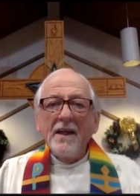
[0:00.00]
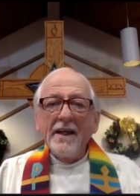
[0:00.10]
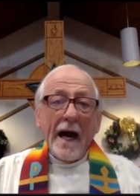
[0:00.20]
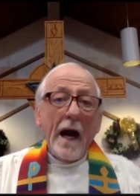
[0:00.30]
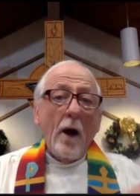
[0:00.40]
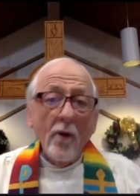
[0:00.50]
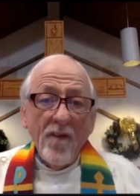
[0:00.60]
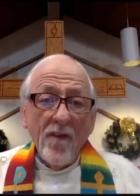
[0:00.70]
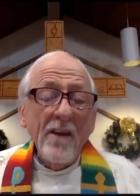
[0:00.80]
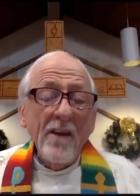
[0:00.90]
in
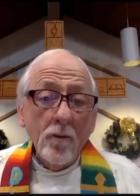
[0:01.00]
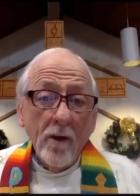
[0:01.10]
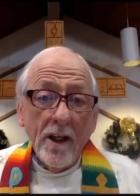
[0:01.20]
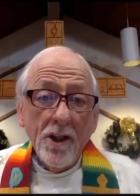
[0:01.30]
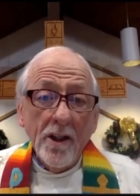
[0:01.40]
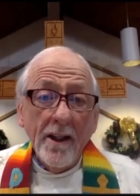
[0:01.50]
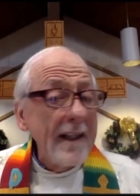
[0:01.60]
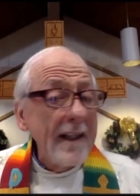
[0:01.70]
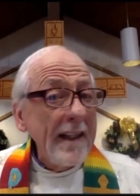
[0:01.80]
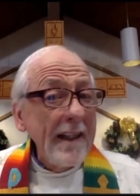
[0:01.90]
our faith tradition,
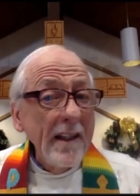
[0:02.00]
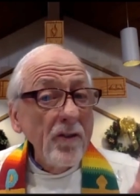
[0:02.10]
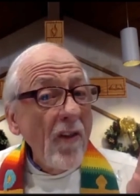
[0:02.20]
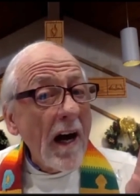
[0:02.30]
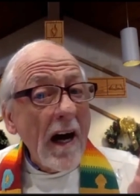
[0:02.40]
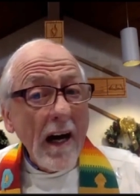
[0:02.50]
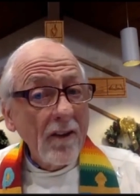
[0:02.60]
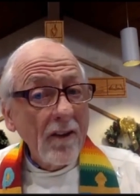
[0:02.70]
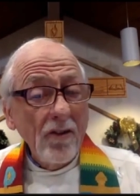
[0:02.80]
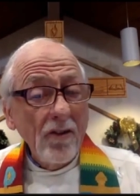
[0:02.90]
it is the
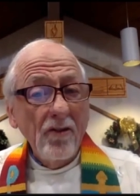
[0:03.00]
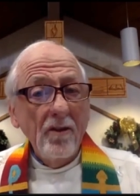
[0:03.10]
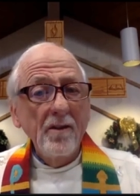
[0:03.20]
highest